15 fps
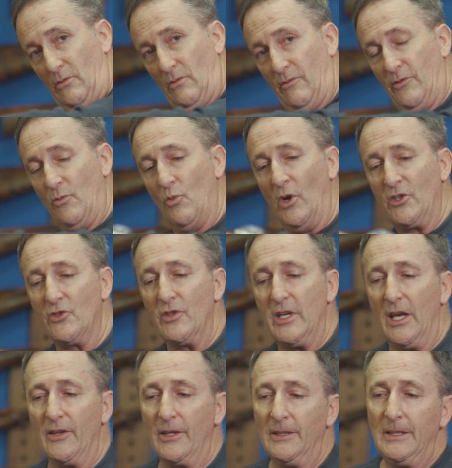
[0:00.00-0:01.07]
from one to
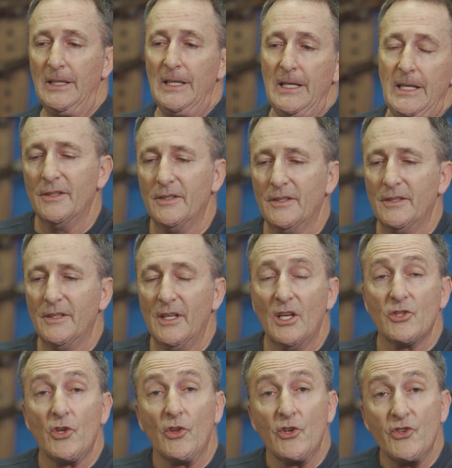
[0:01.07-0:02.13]
the other.
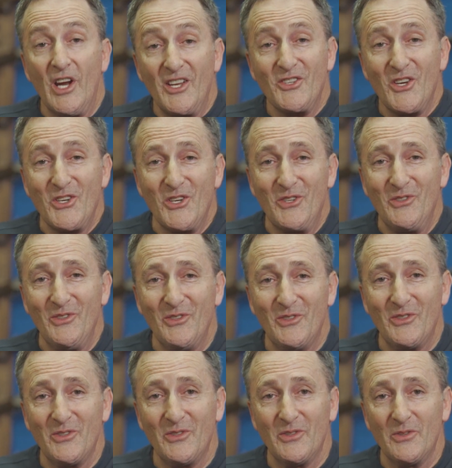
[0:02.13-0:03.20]
So the transition
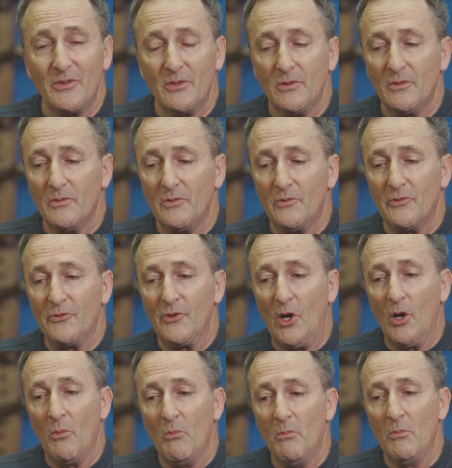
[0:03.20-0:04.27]

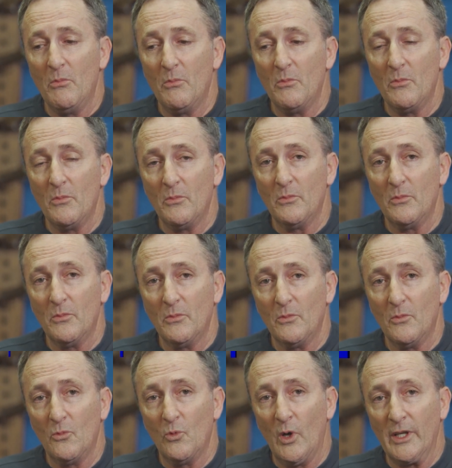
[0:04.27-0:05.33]
from
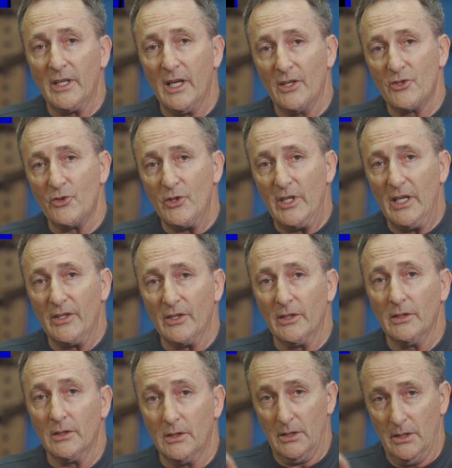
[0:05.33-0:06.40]
one gun to the
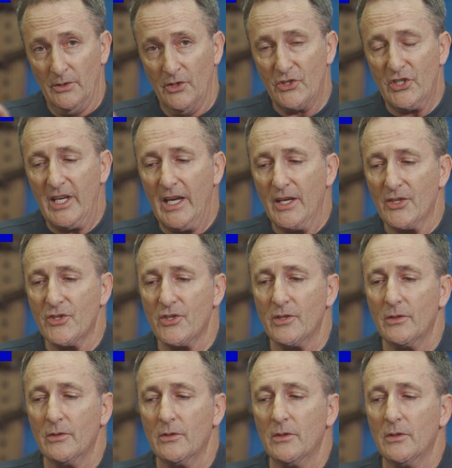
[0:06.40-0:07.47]
other, in this case,
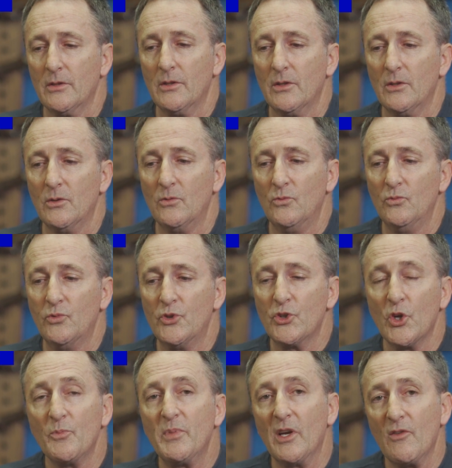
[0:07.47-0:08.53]

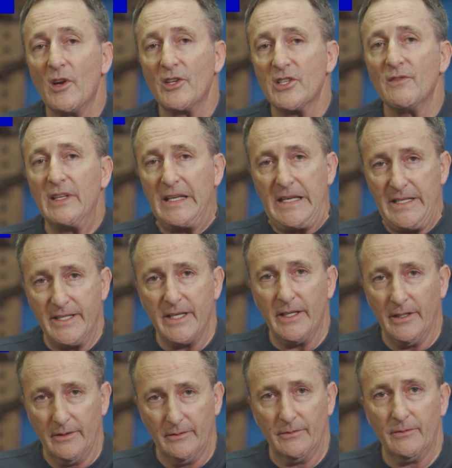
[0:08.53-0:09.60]
should be a relatively
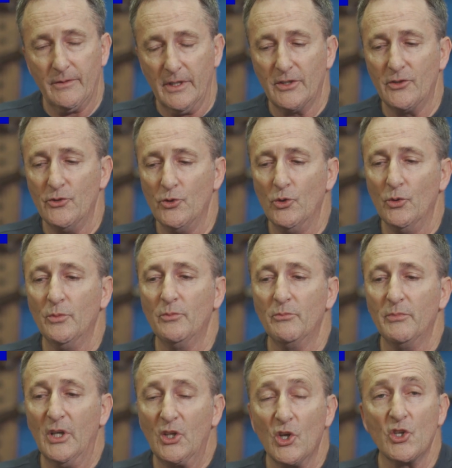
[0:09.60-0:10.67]
easy thing to do,
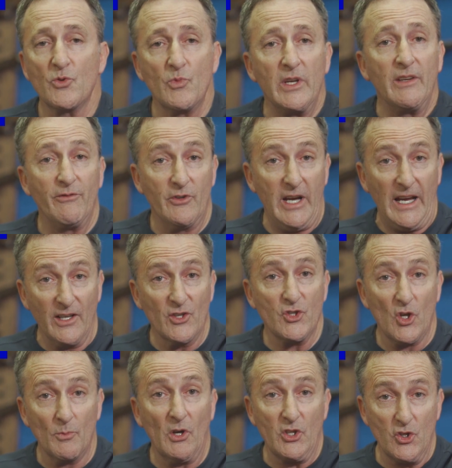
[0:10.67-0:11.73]
because we've gained
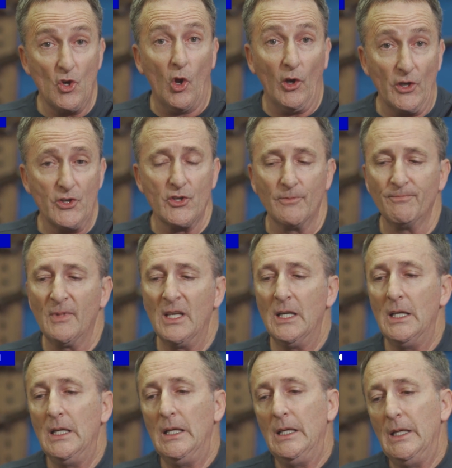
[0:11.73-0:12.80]
so much knowledge
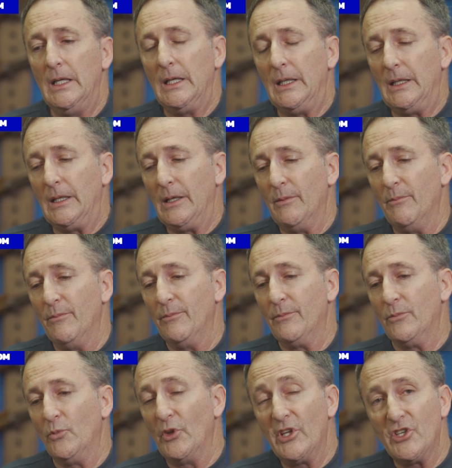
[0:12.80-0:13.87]

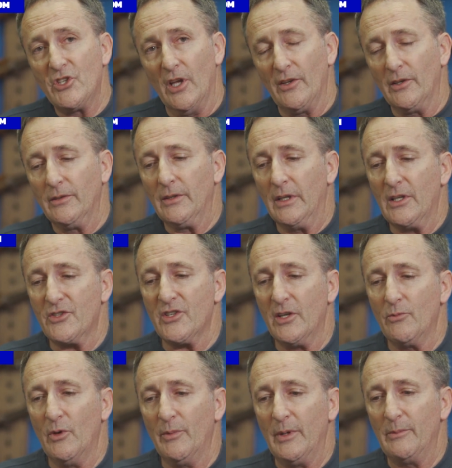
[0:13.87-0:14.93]
with each other, and I
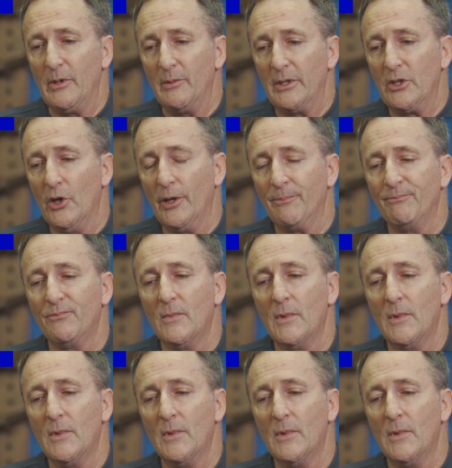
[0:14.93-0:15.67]
said where we're going.